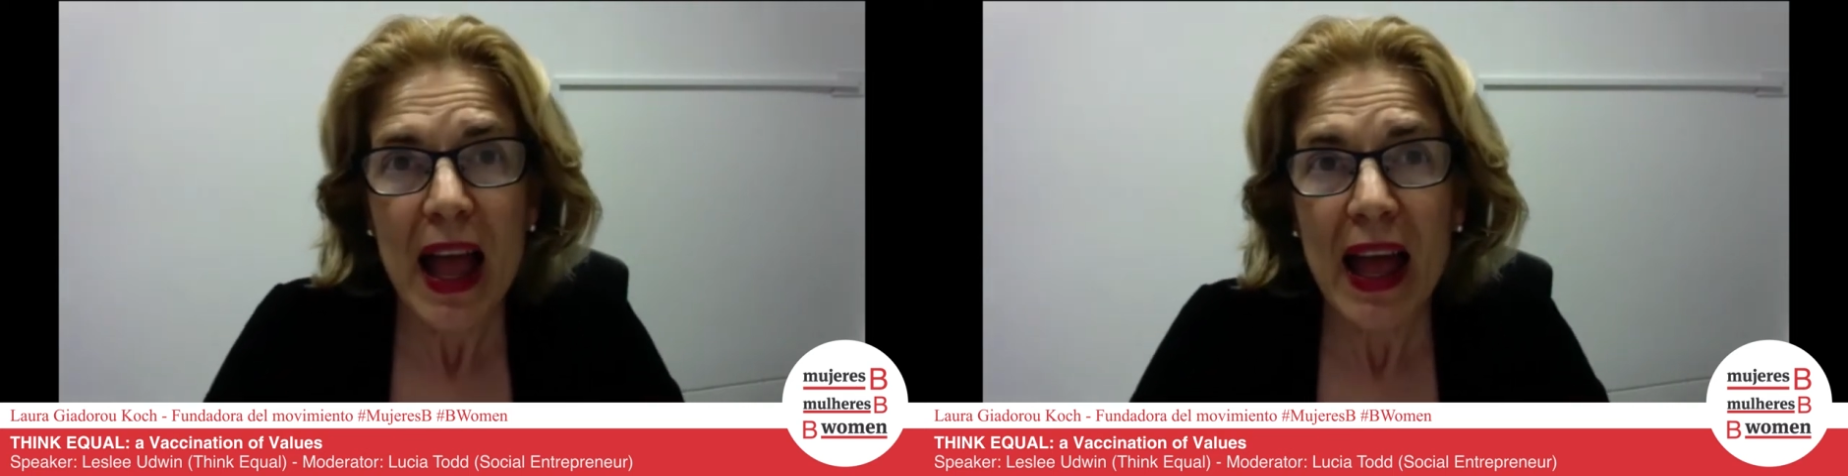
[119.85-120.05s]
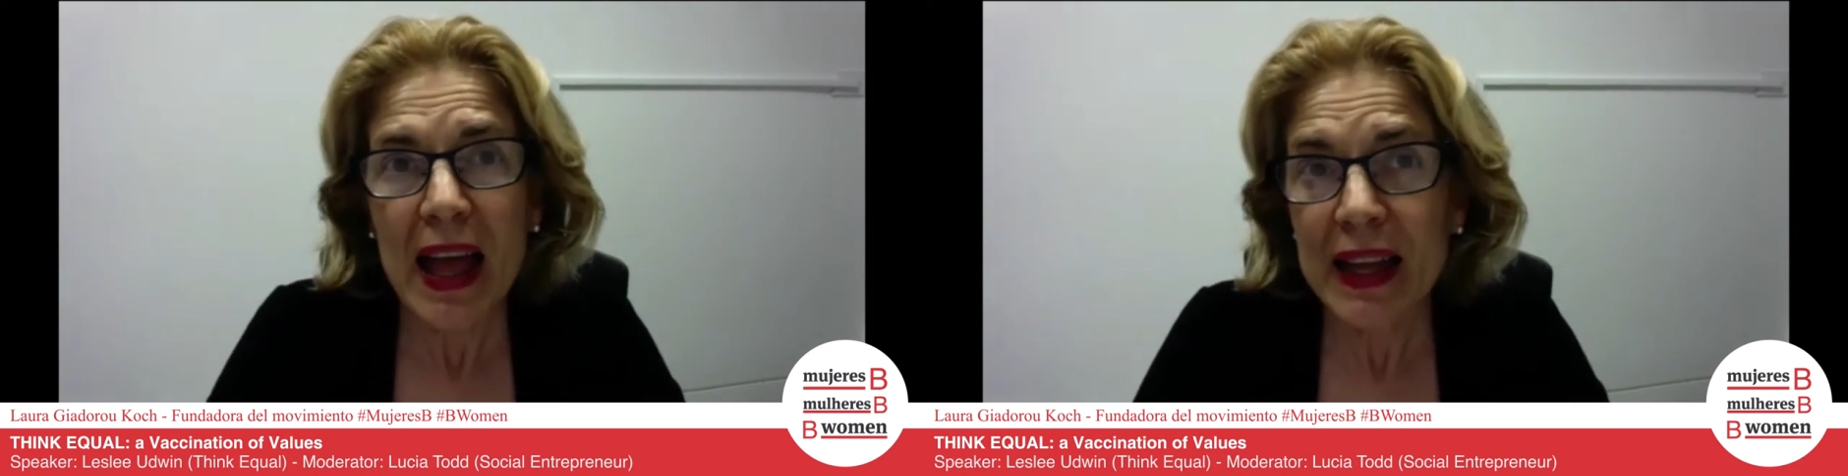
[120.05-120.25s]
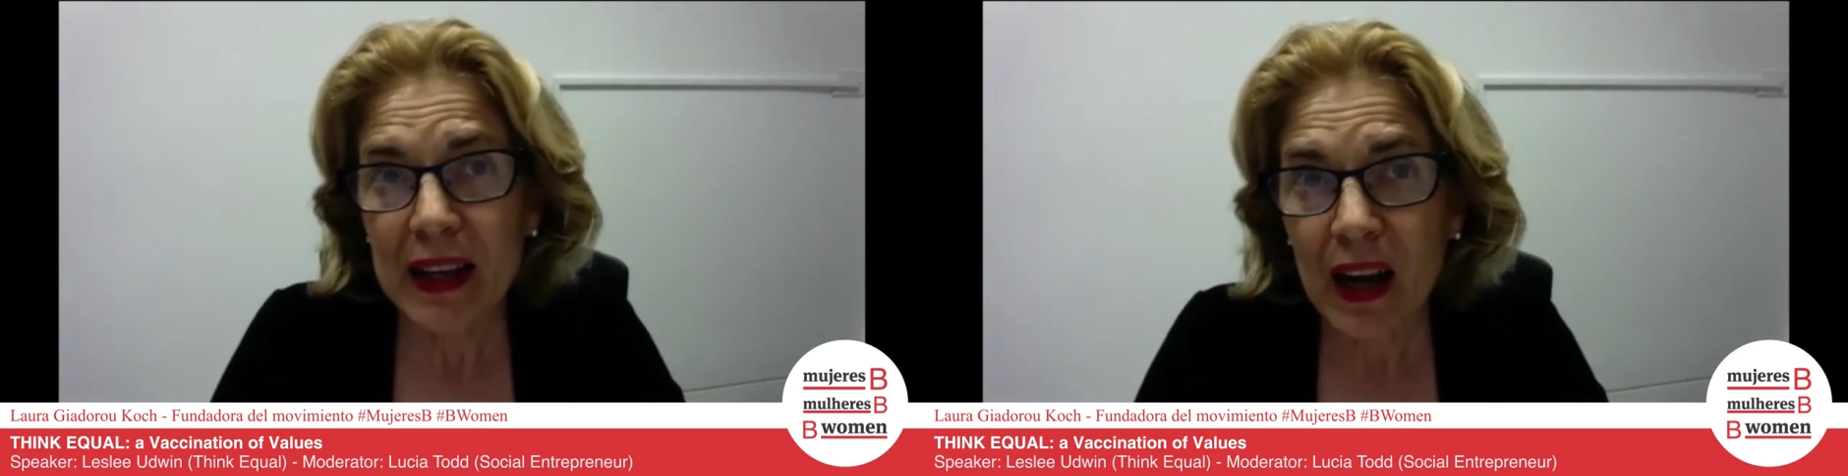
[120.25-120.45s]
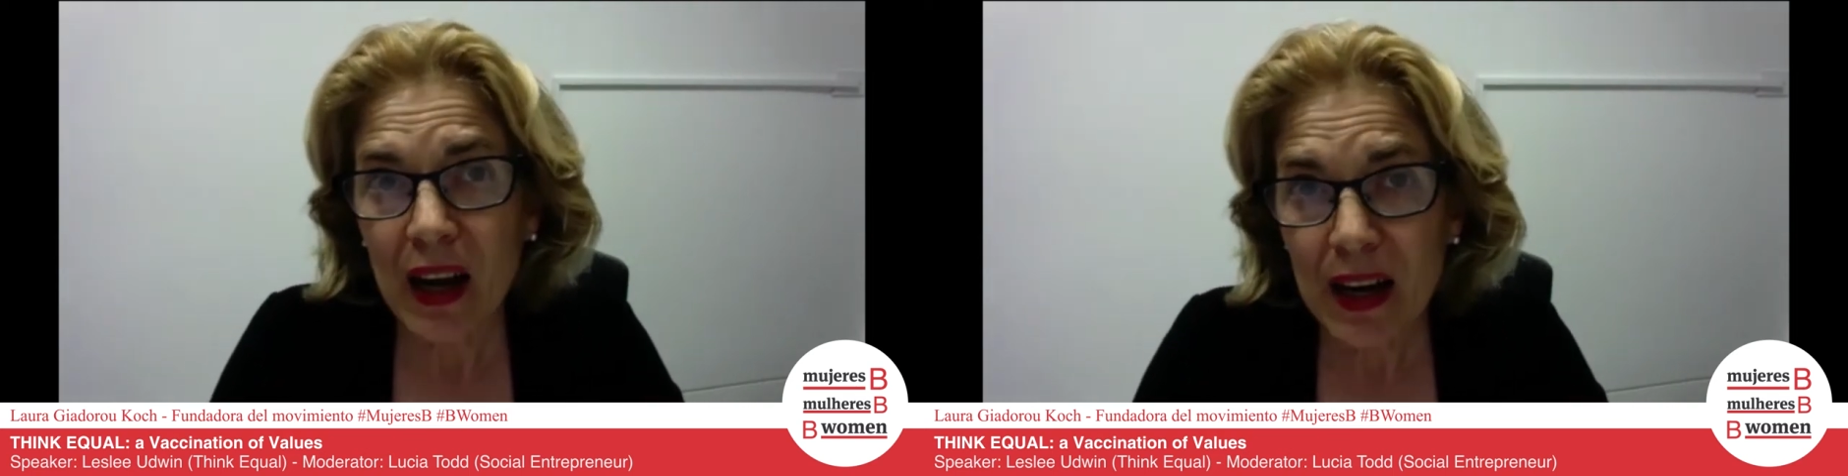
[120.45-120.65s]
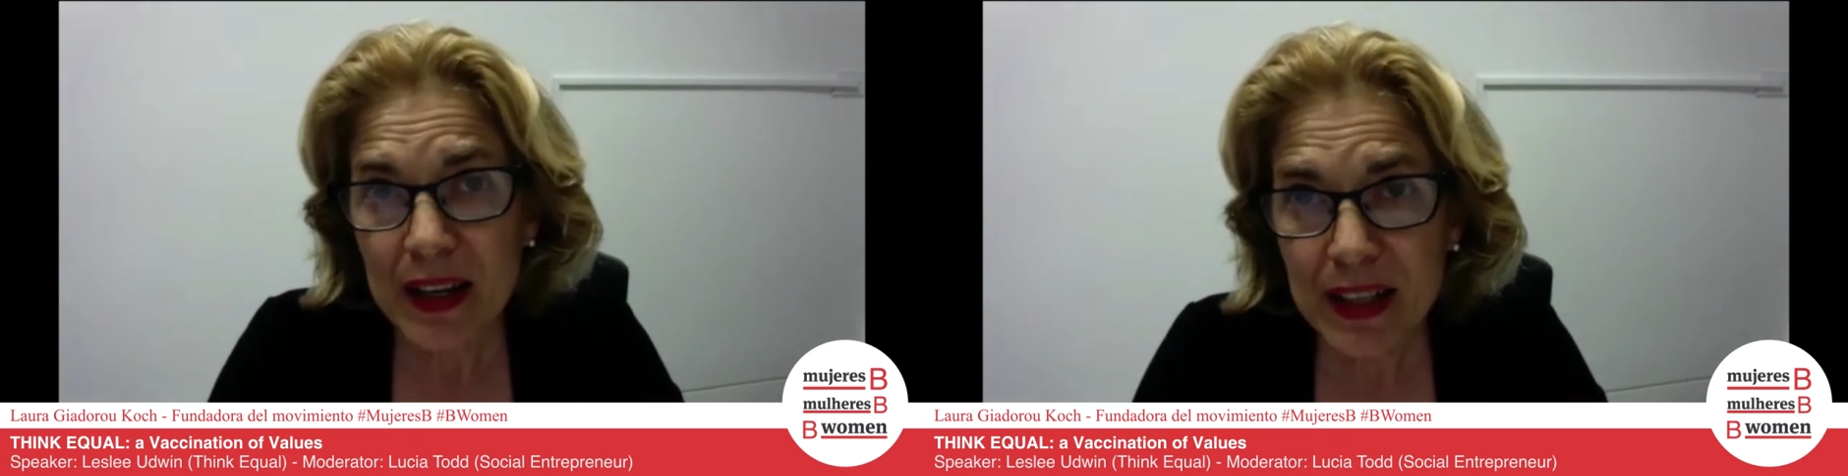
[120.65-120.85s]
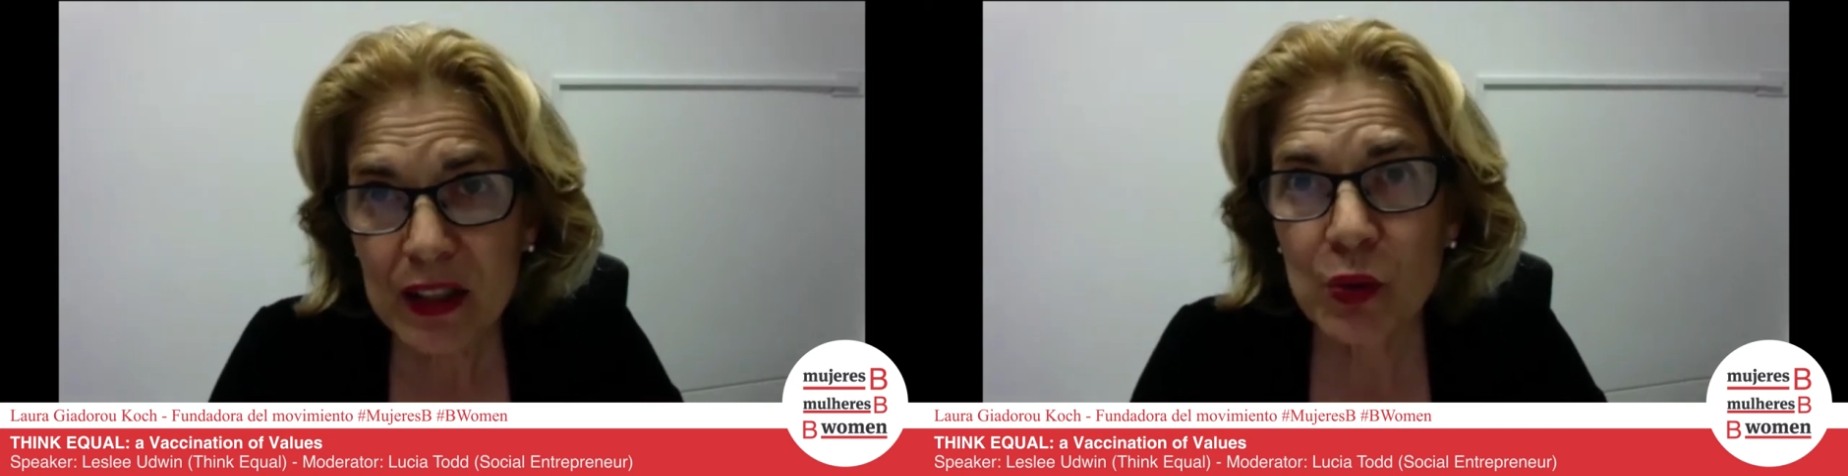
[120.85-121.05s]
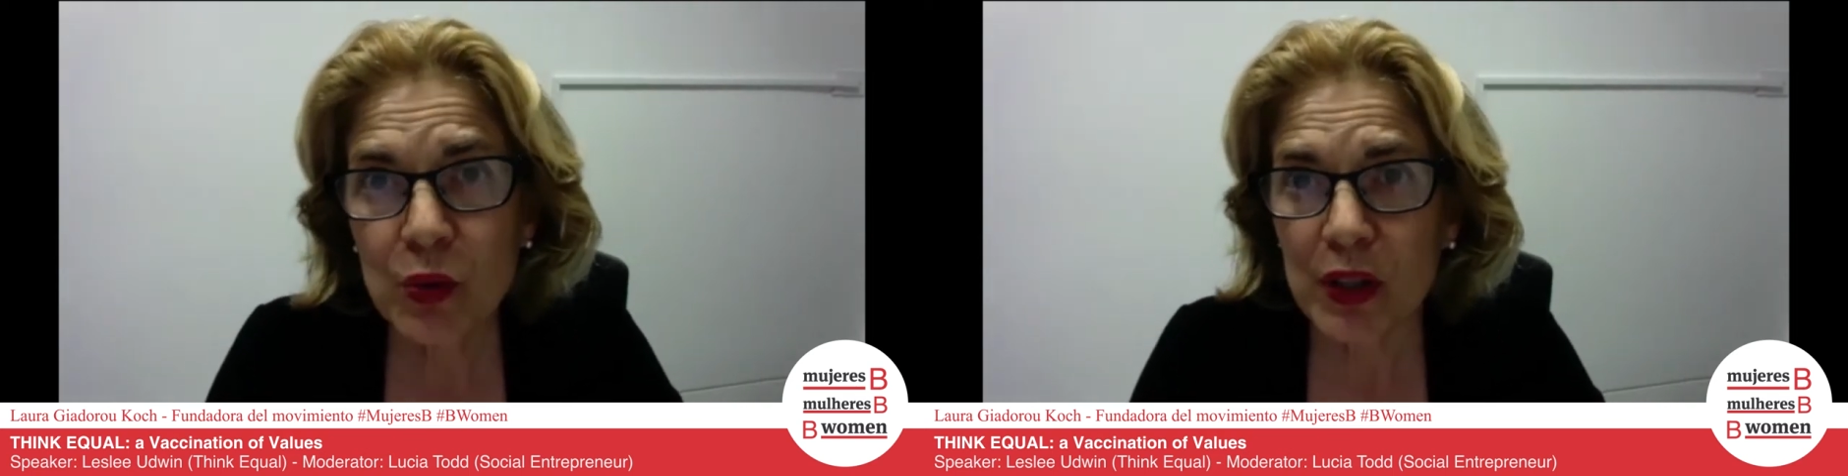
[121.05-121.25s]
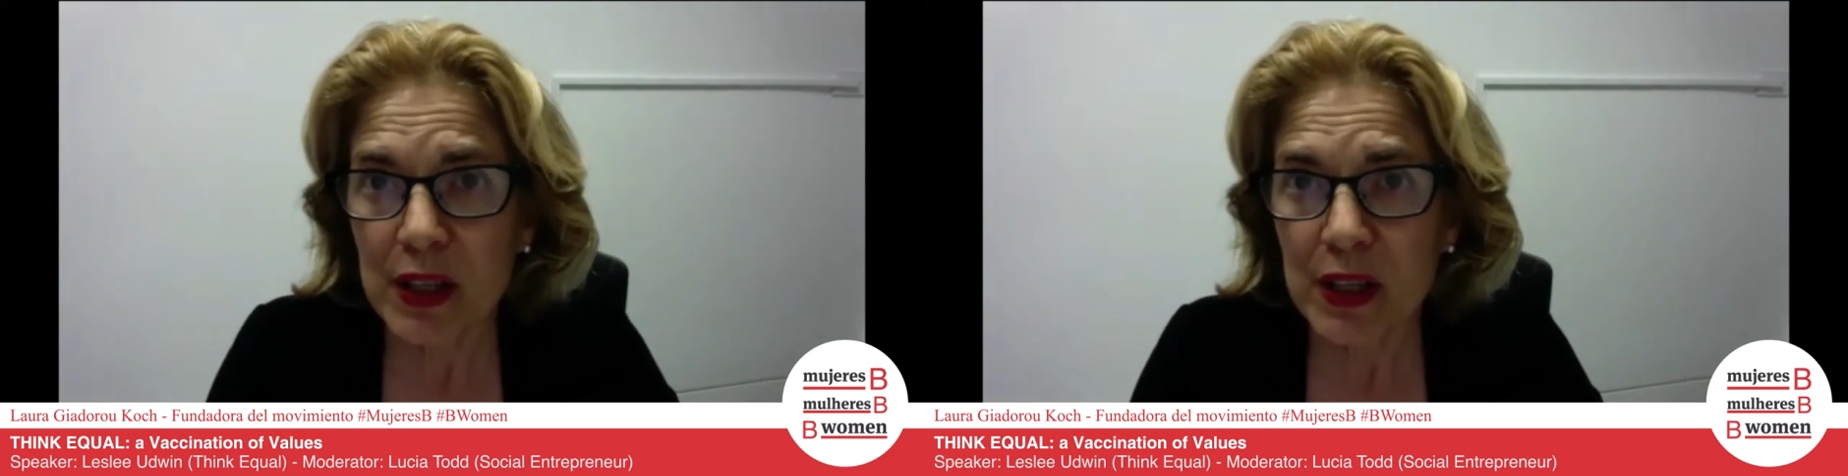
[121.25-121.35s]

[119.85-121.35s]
And our network